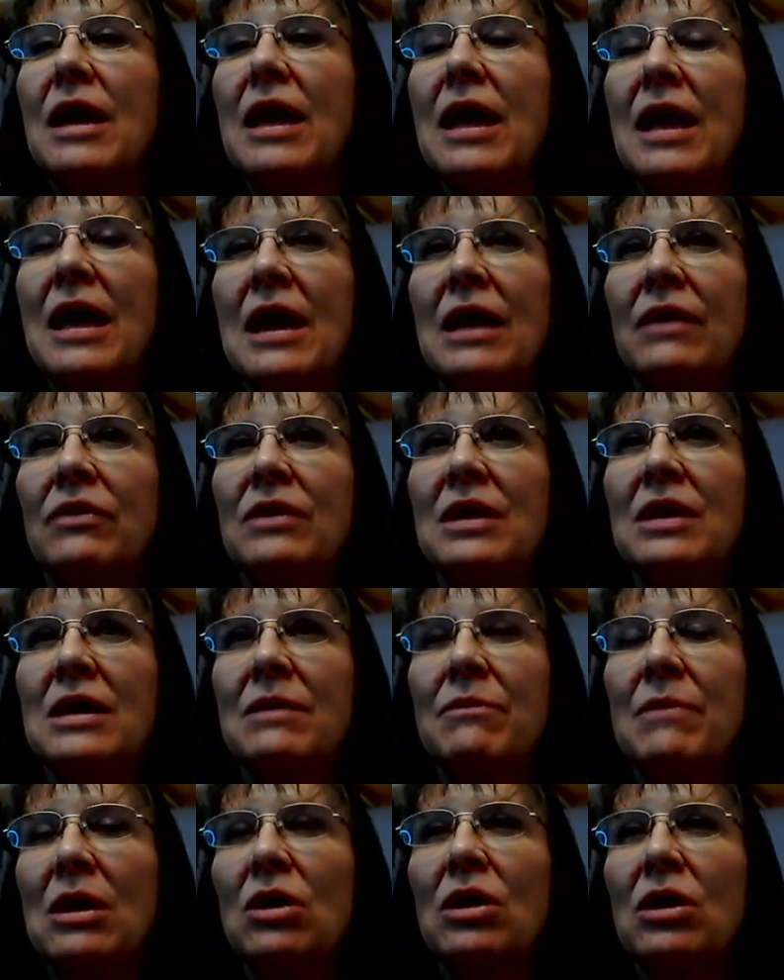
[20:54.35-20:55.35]
And the
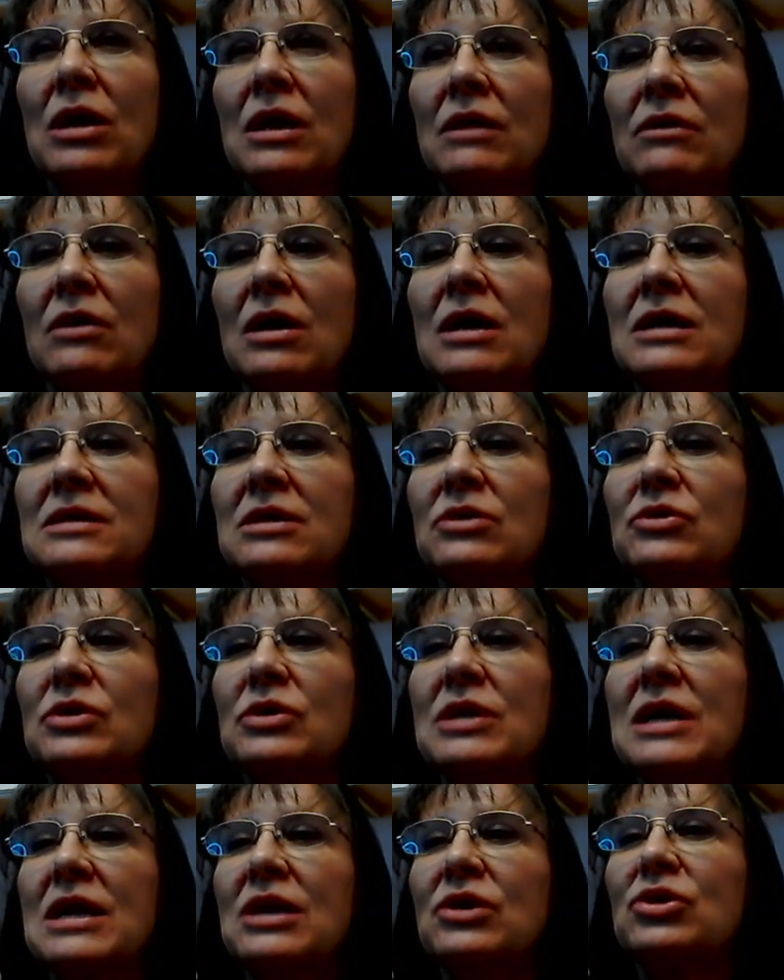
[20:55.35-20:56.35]
American Lung
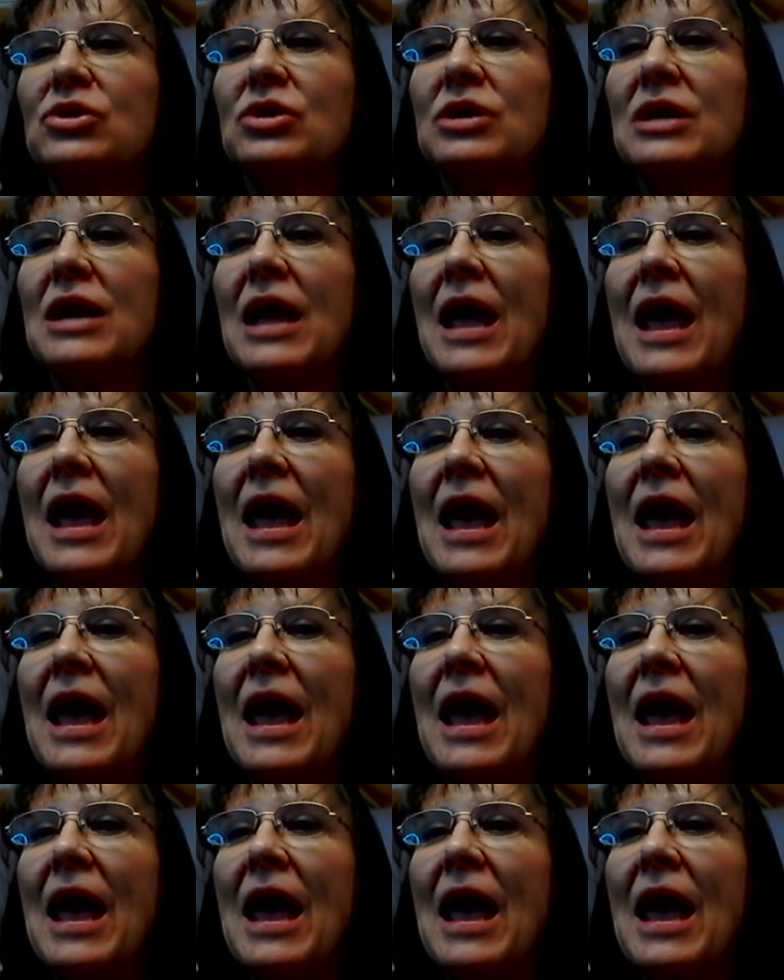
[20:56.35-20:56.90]
Association